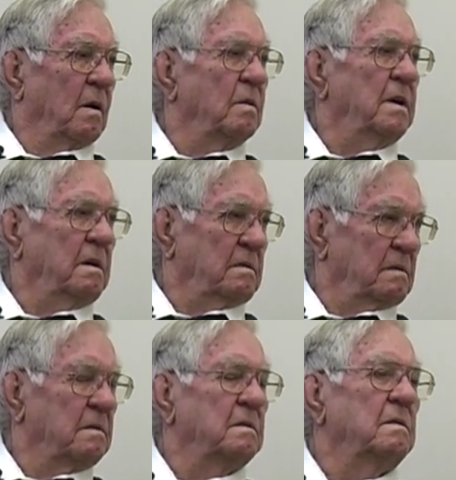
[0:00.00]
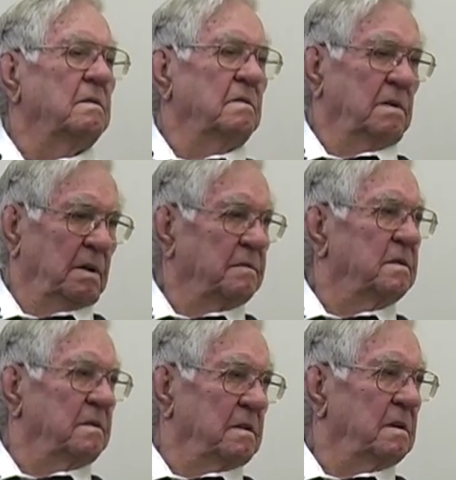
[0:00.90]
coming in, clear
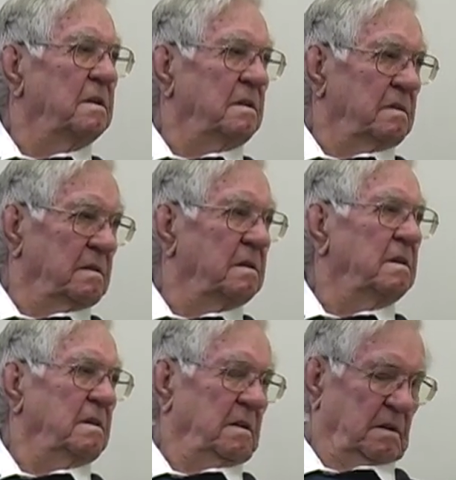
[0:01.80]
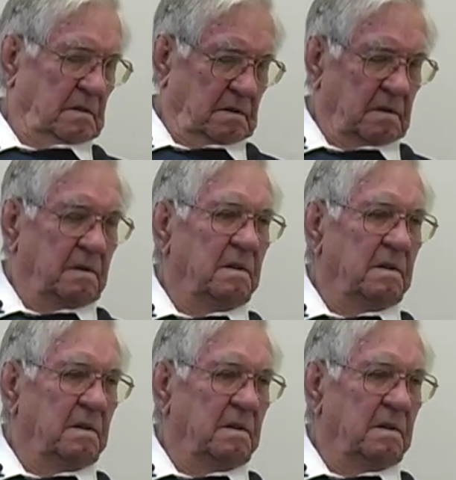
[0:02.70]
air right into the ship?